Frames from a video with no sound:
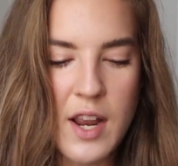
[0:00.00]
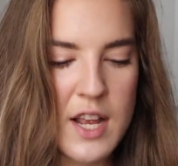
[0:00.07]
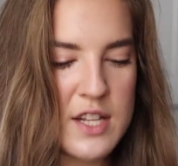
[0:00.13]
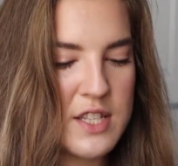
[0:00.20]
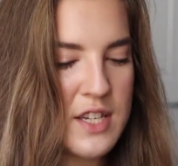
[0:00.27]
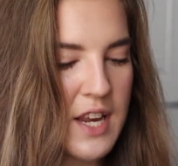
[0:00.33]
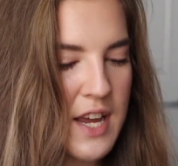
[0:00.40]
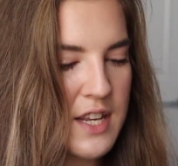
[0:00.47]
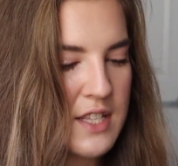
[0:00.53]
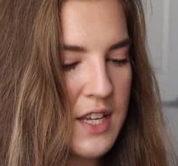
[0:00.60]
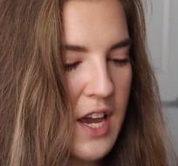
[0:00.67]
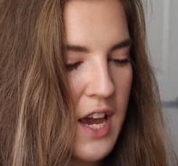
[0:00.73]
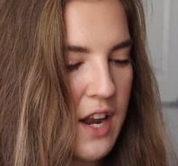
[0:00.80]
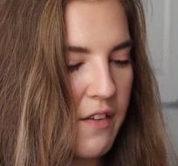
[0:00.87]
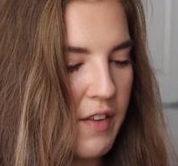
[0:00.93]
It's nice,
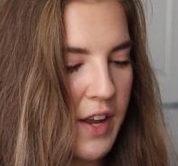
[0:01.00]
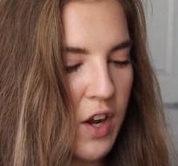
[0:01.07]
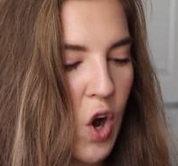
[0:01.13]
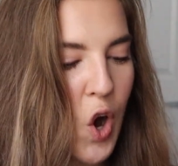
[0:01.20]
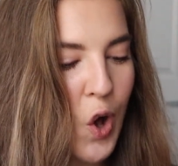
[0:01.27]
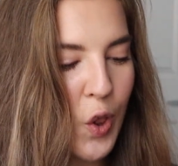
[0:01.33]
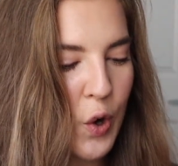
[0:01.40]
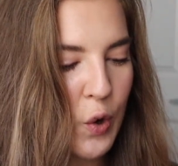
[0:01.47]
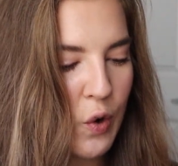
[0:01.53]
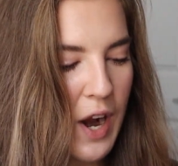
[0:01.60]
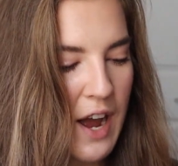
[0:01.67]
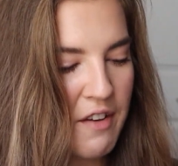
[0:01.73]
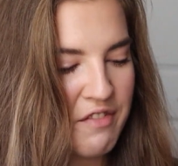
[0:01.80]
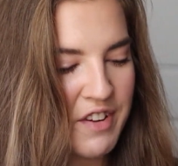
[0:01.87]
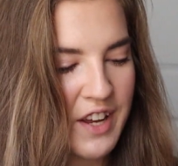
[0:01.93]
kind of like
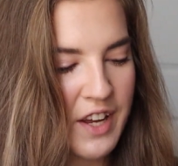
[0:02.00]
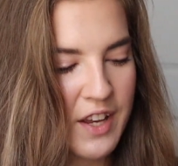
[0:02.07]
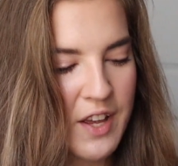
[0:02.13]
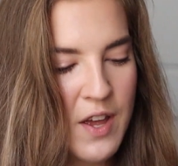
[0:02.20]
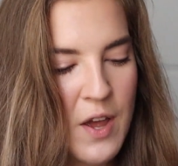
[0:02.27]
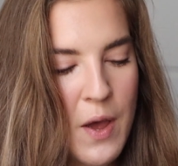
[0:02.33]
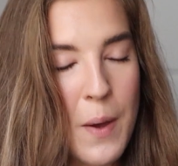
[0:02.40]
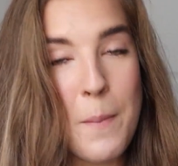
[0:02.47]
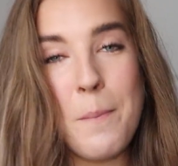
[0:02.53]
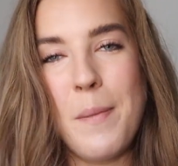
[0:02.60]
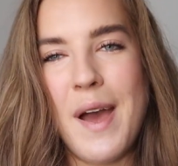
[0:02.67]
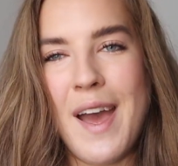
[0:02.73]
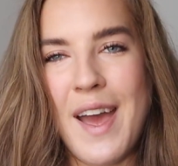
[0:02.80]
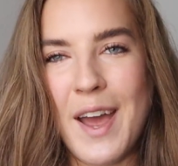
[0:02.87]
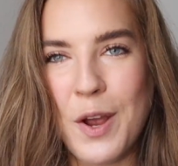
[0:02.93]
holographic
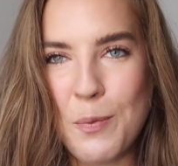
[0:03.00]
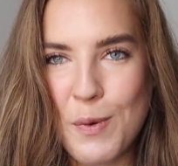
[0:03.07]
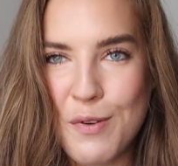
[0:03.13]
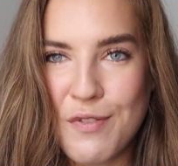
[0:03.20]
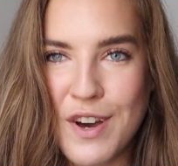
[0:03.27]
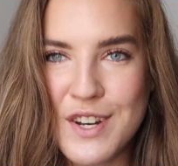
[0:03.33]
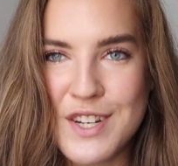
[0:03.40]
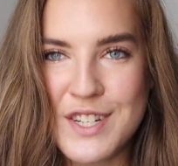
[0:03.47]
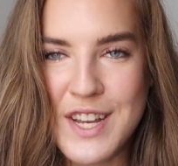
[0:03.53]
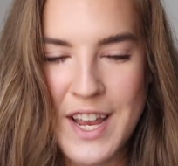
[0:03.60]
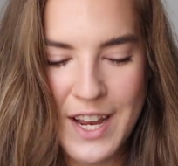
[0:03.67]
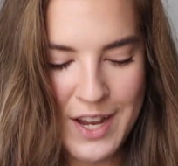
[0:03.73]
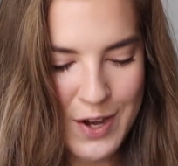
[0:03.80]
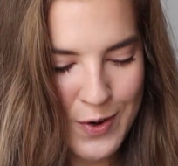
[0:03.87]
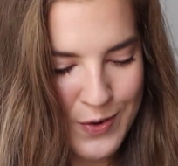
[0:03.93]
bag. Would be fun to
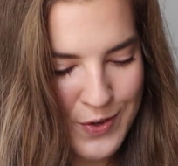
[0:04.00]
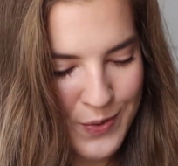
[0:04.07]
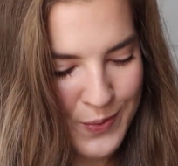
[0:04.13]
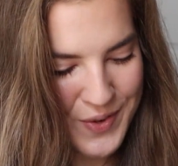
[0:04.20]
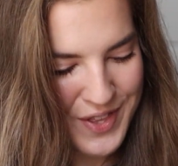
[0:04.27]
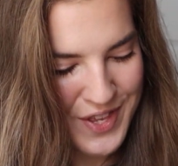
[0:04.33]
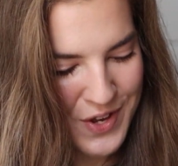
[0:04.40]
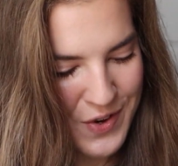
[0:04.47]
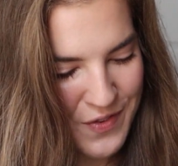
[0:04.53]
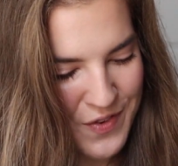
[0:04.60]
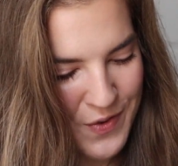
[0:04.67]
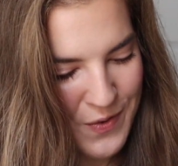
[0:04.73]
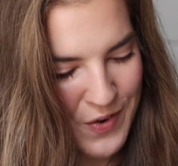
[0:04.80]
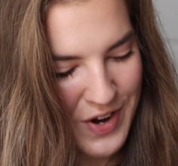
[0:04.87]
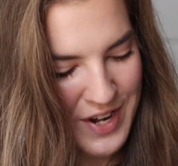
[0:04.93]
take out with you if
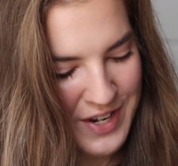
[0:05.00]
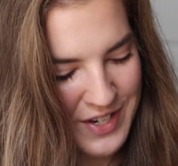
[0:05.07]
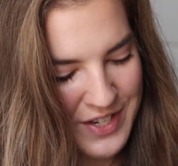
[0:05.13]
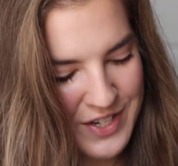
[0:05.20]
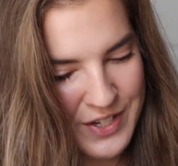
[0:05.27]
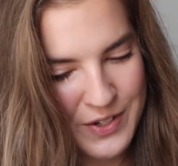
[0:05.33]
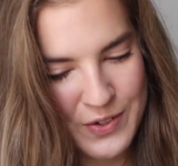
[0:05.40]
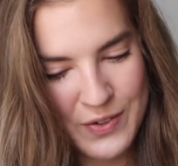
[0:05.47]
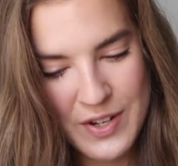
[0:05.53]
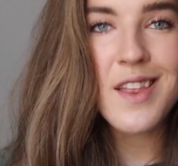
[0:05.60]
you wanted to.